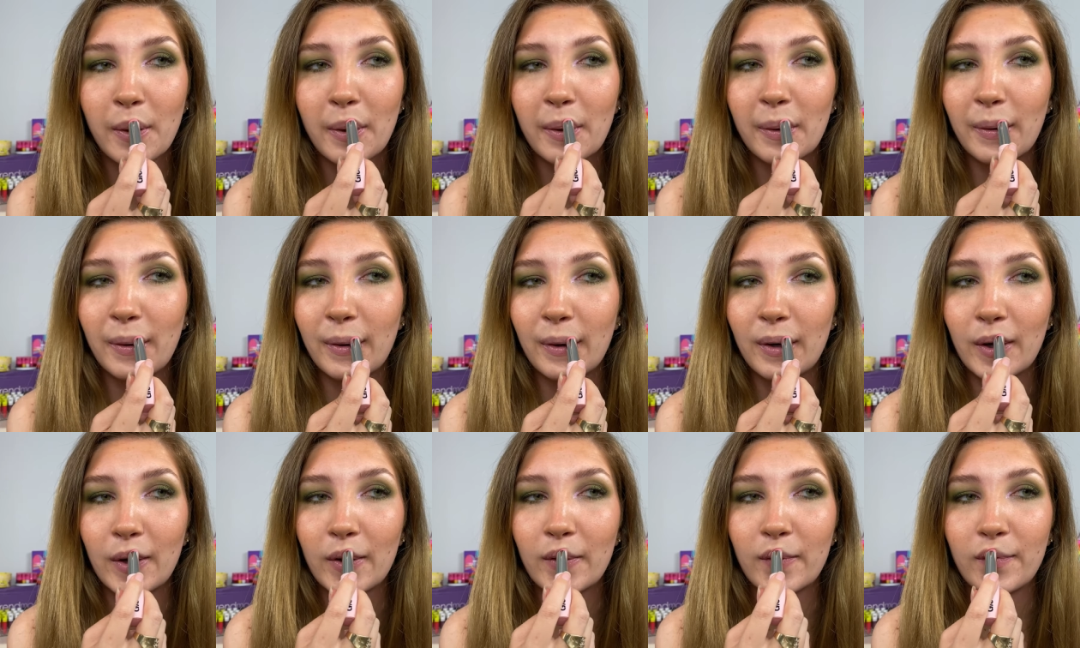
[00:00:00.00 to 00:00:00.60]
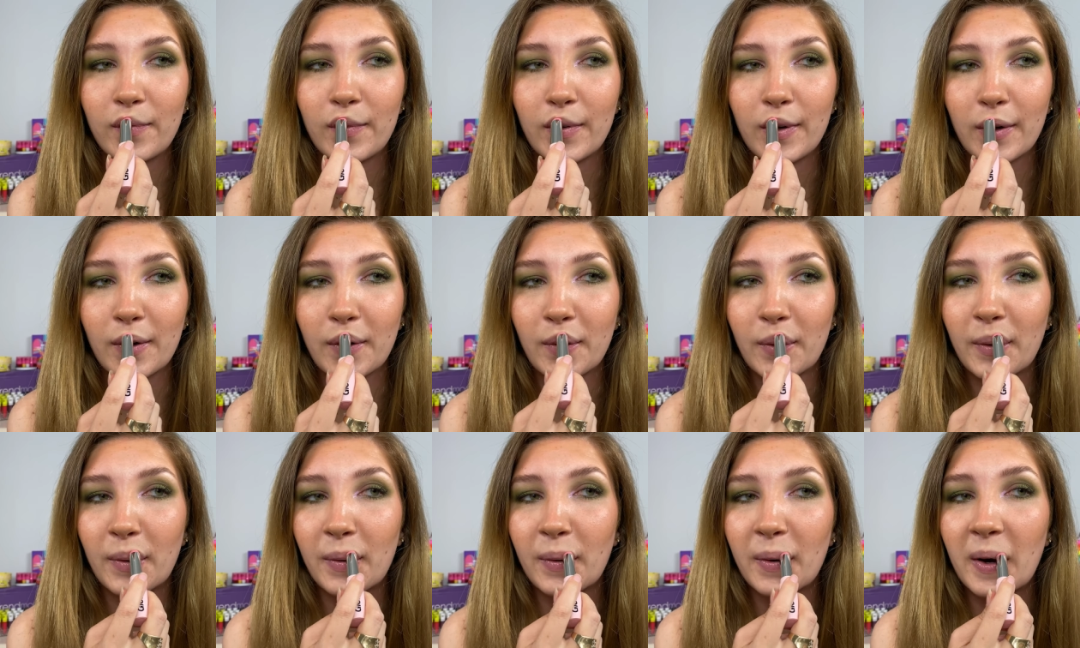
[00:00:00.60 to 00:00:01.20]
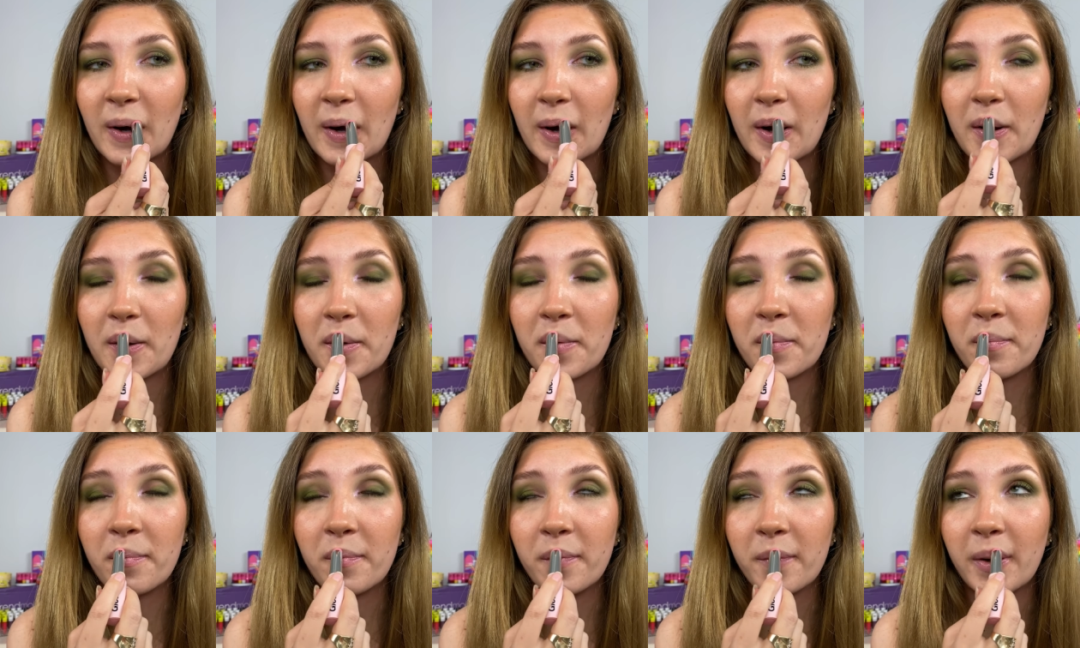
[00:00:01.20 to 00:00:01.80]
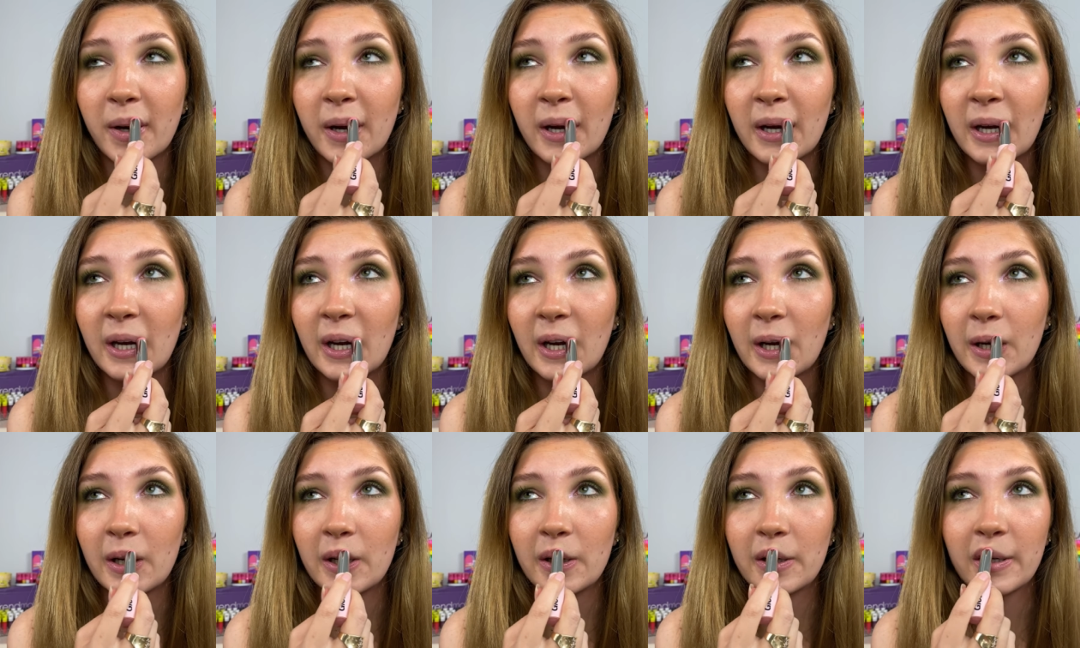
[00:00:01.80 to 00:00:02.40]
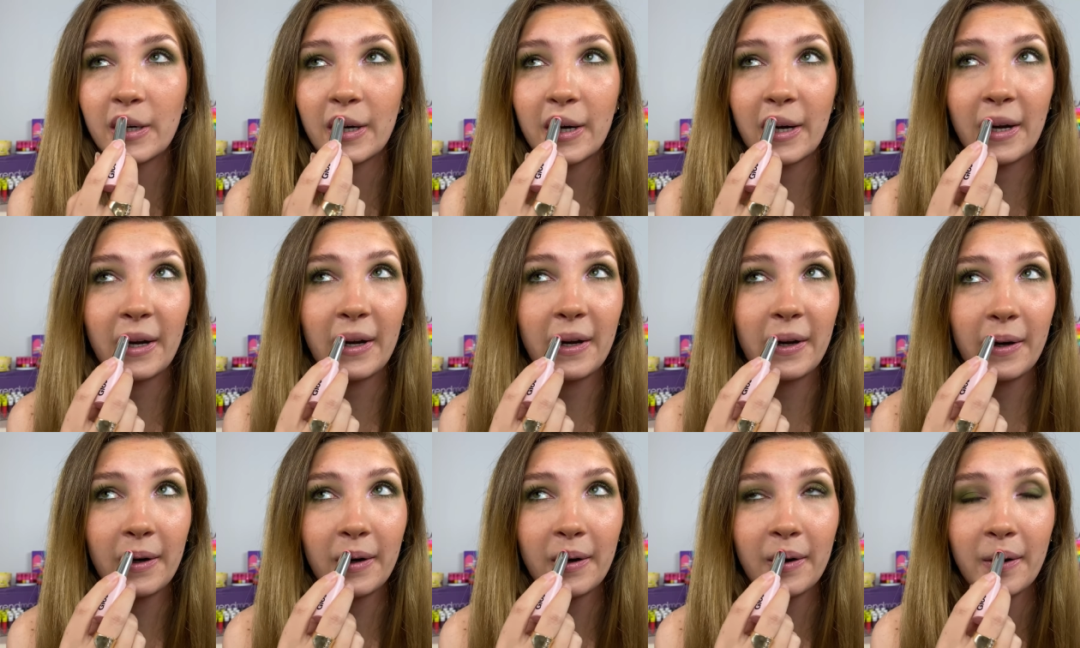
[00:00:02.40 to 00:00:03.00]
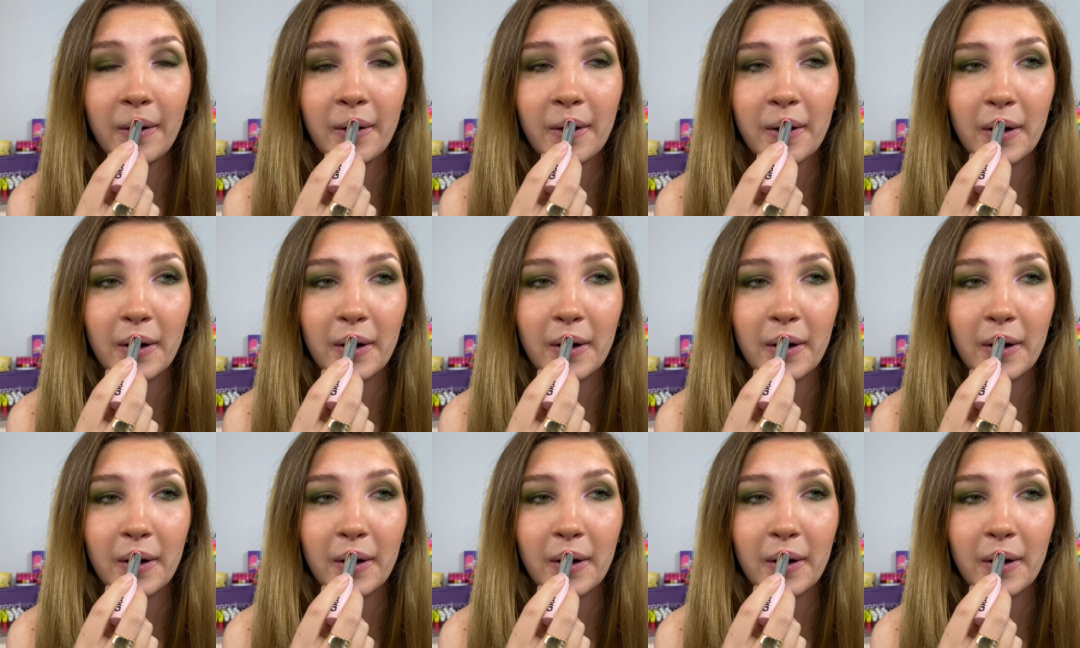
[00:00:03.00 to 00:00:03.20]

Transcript: These feel amazing